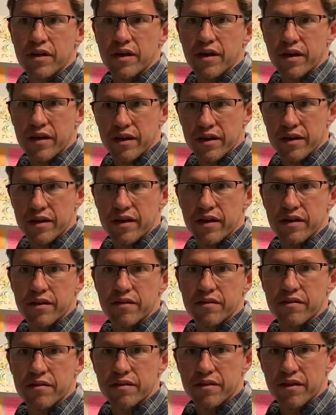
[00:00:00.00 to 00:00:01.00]
And again,
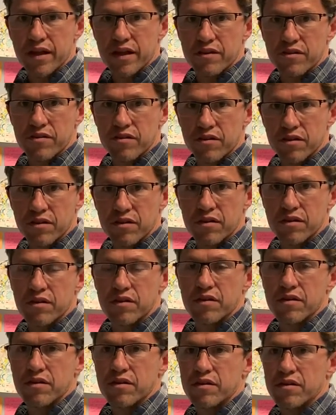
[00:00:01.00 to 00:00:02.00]
that's
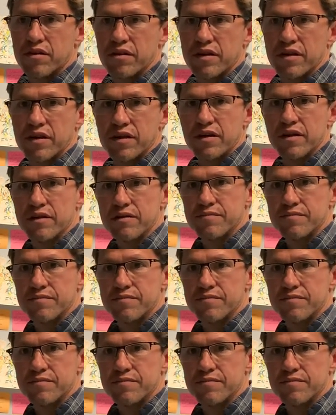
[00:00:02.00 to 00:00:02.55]
the